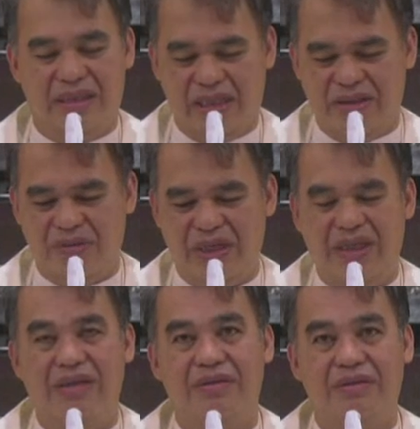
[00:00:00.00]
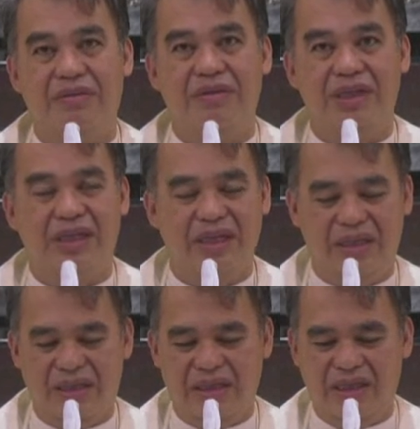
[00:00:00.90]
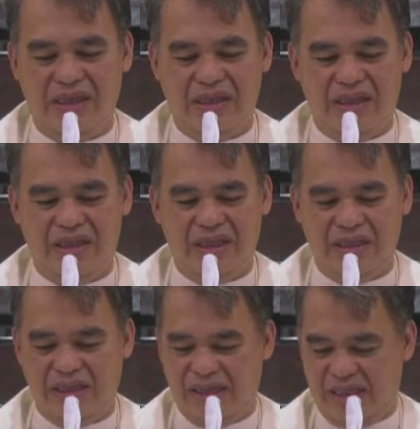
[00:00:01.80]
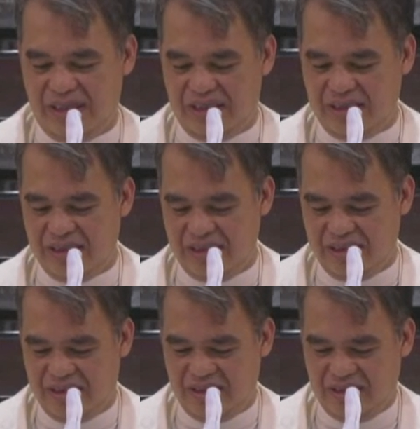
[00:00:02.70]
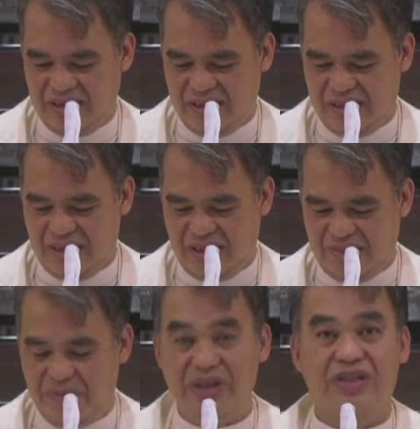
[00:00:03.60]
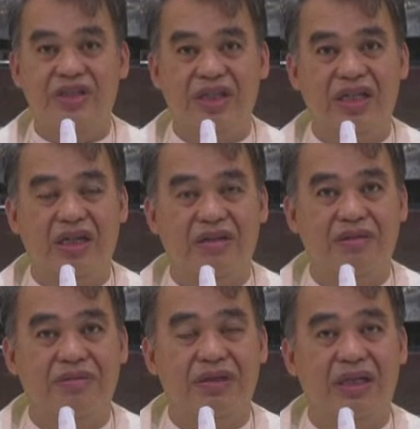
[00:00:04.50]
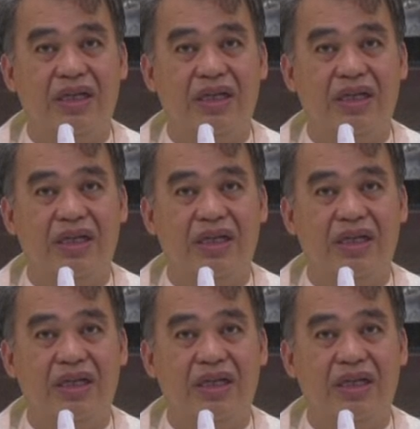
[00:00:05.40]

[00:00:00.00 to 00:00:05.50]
That's why we hear the preaching of